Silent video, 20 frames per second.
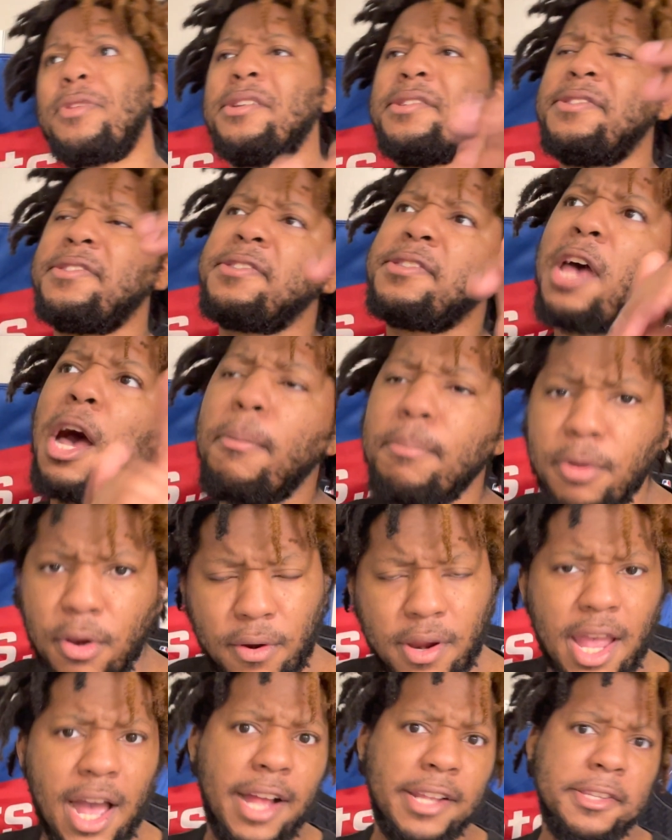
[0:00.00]
Sumner
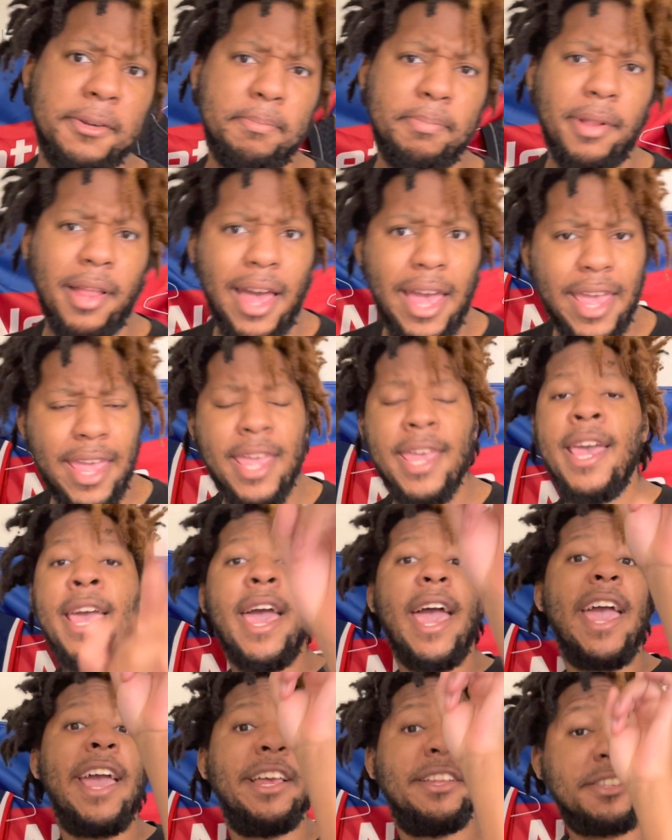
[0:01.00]
got to play,
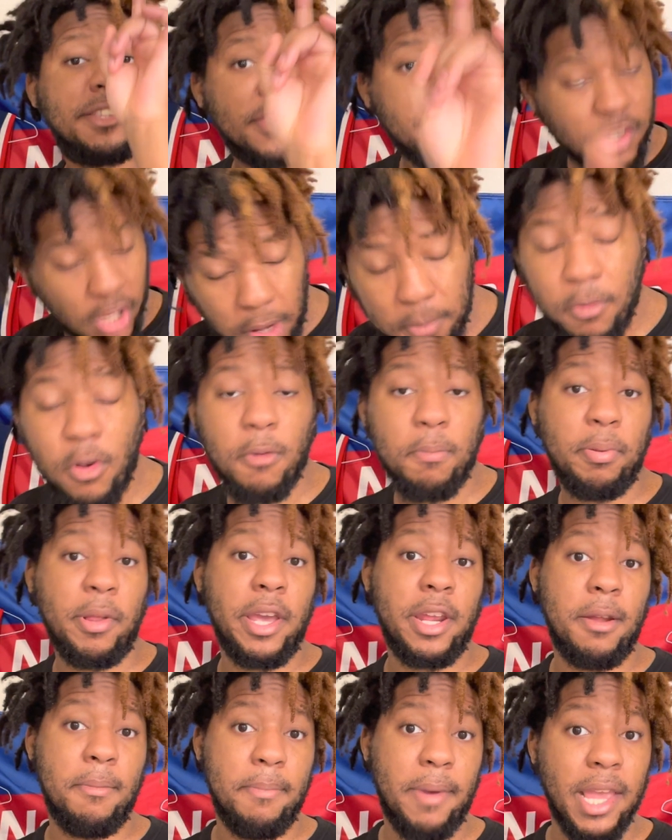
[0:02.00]
and Sumner
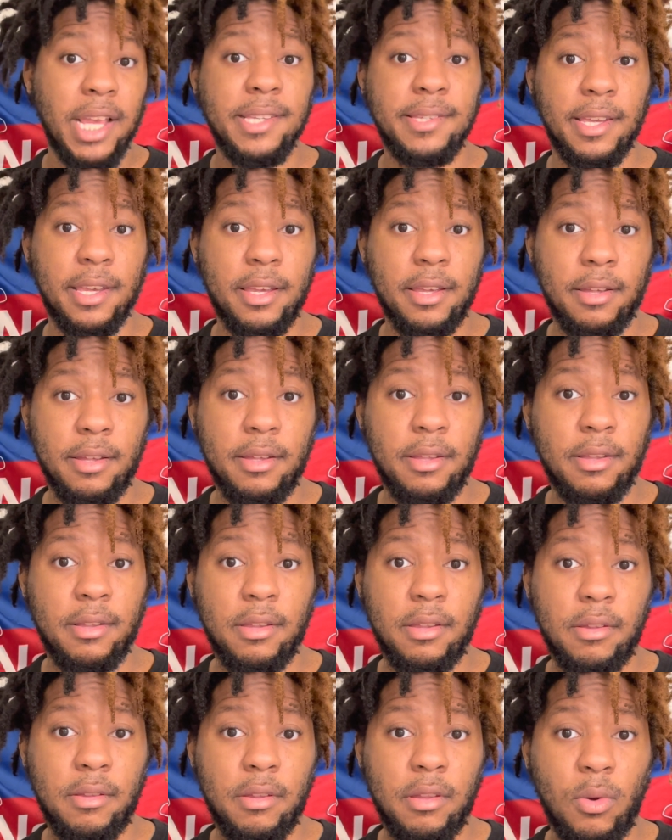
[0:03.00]
played amazing.
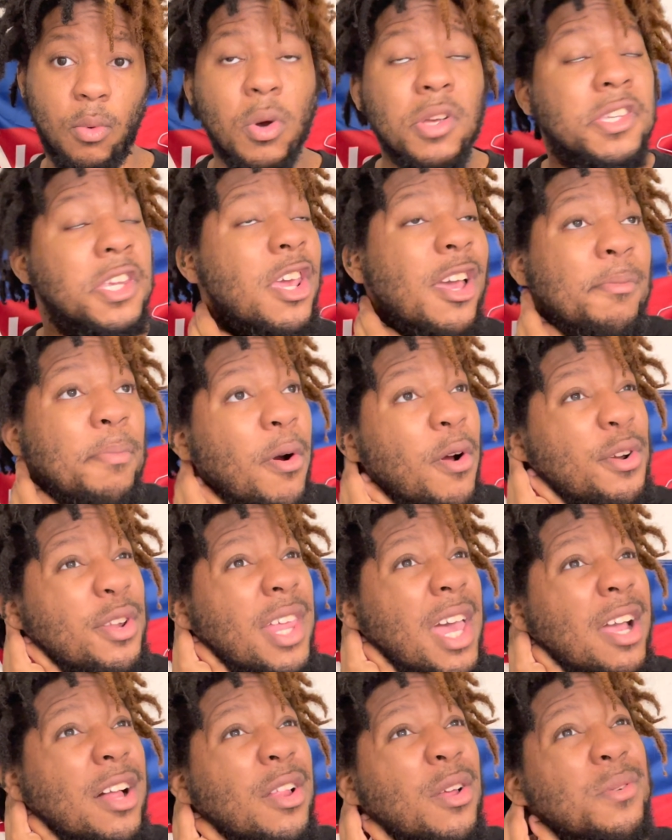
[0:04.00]
Was he a part of
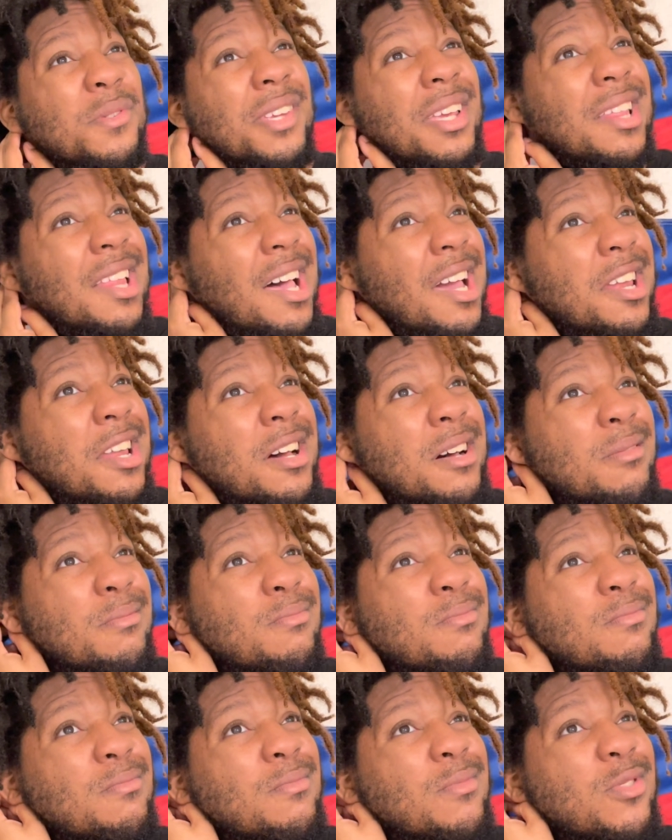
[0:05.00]
that closing lineup?
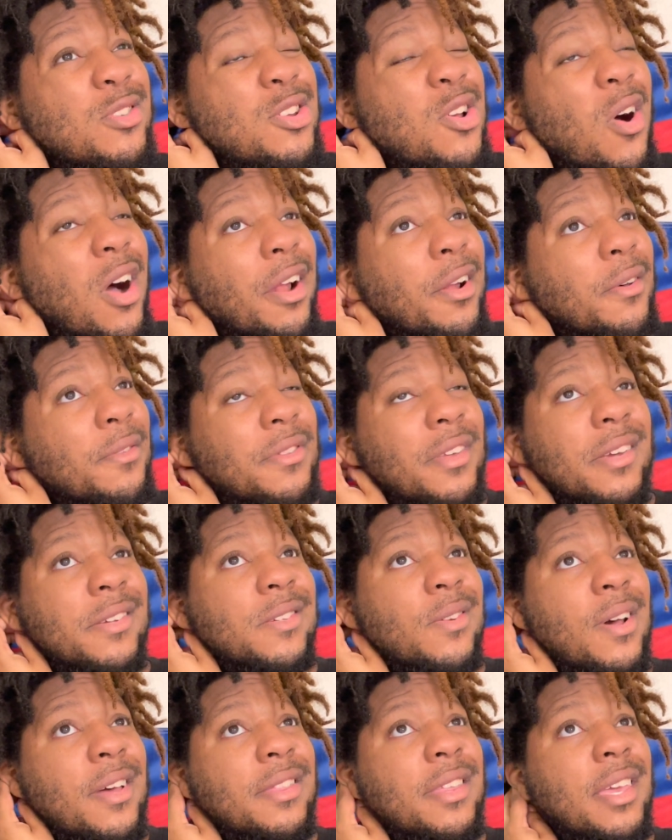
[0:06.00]
No, I don't think
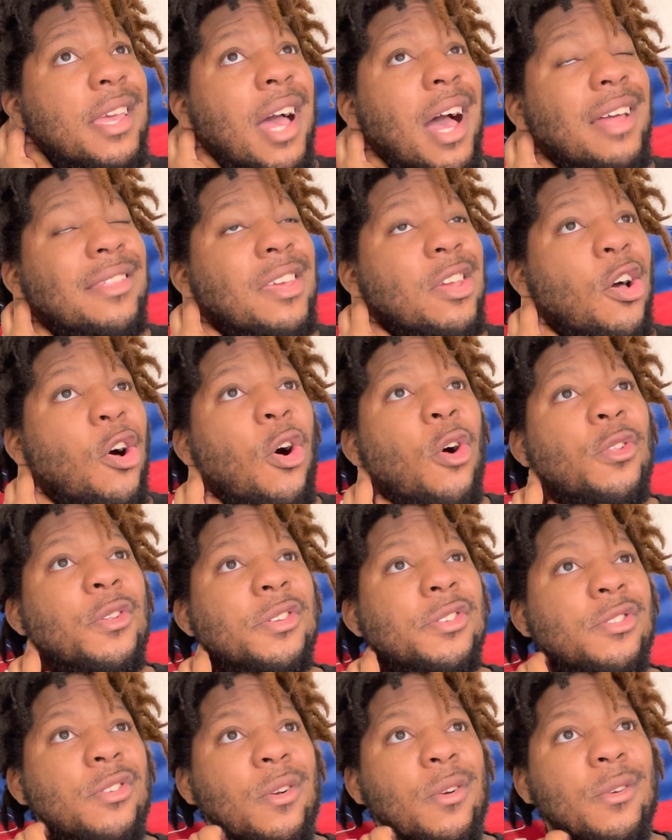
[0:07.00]
so. I think all the
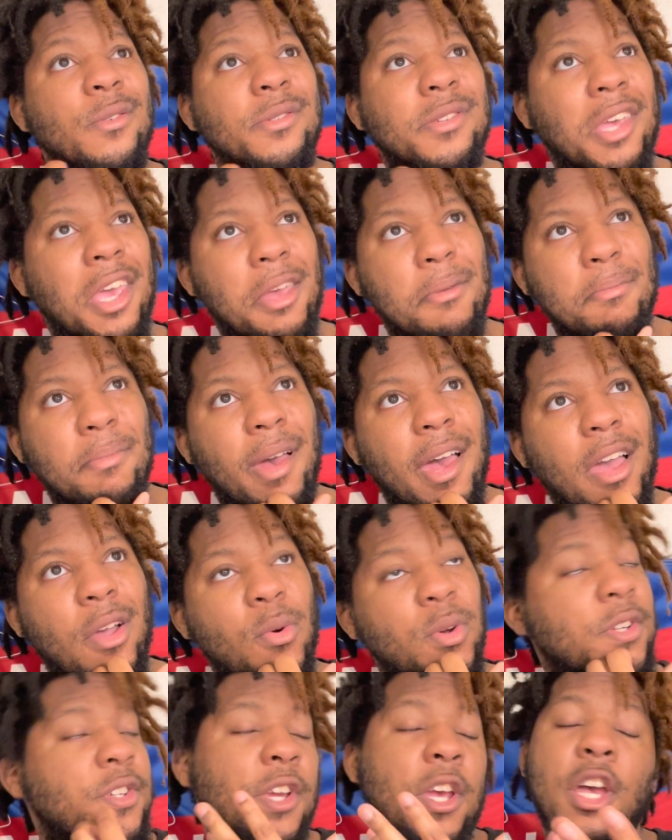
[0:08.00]
starters came back,
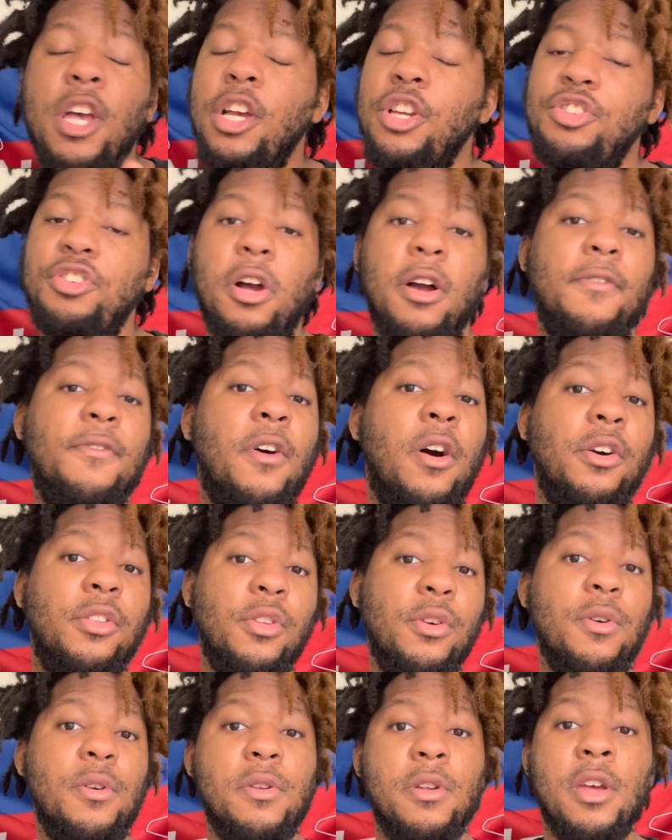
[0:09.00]
which Jacques Vaughn
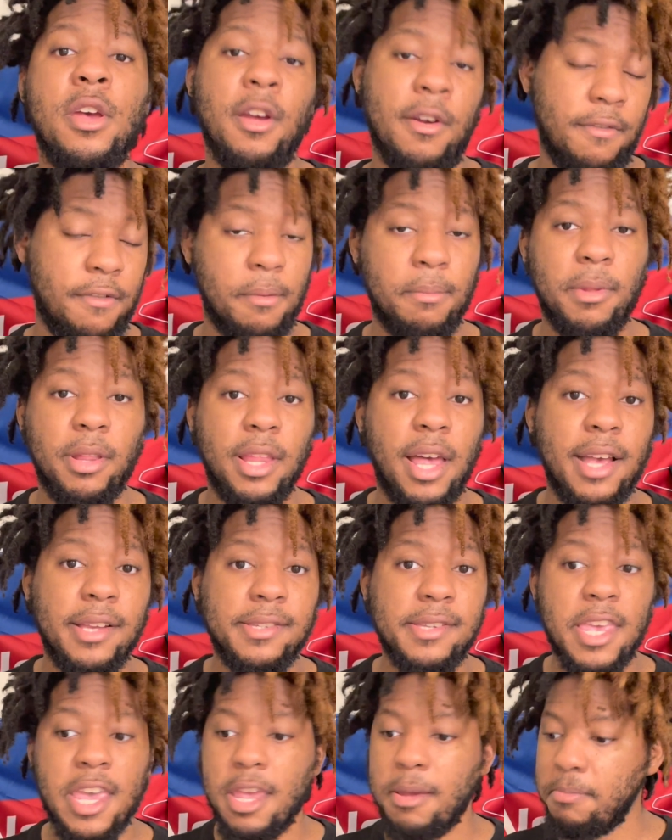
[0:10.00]
learned from the
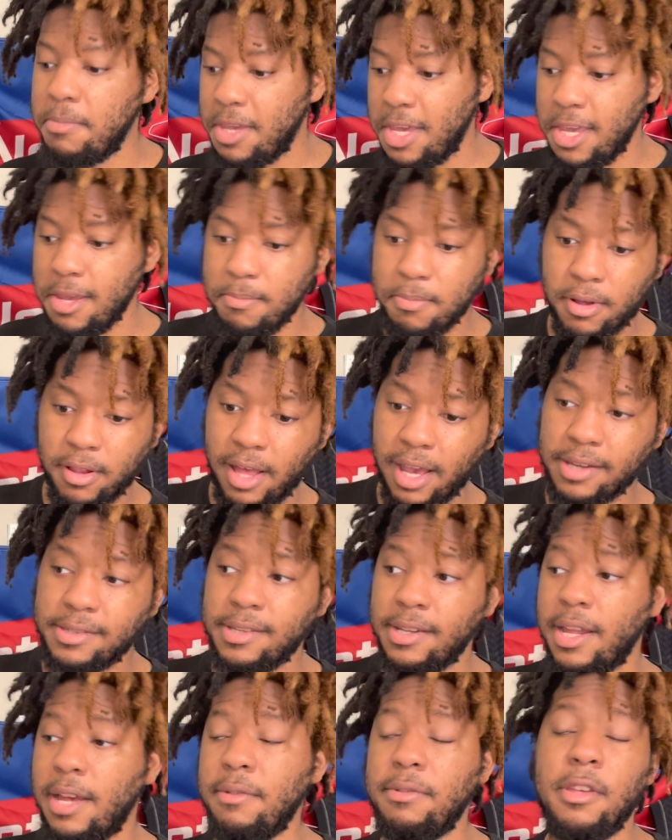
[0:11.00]
last game. Keep
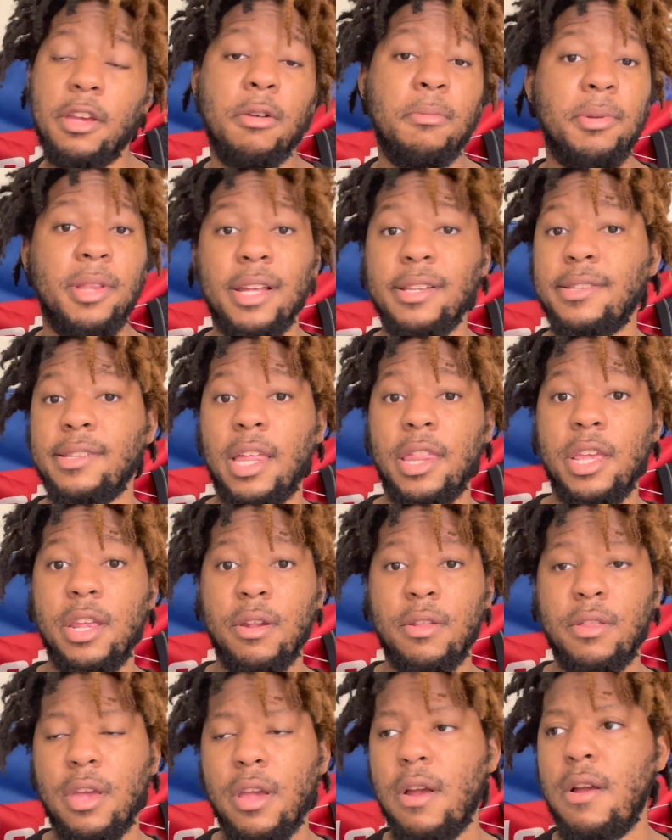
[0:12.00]
Claxton out there, but that's not
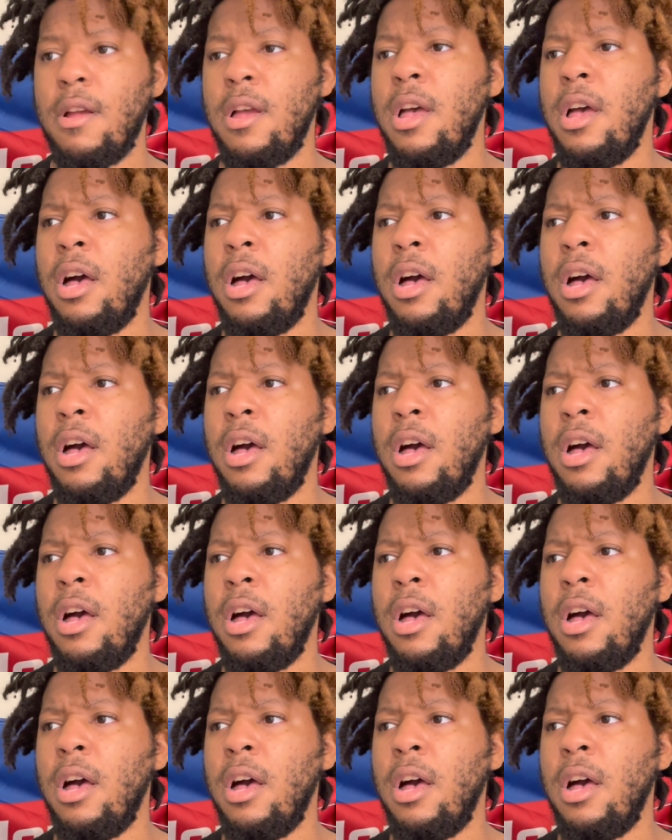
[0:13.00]
even there.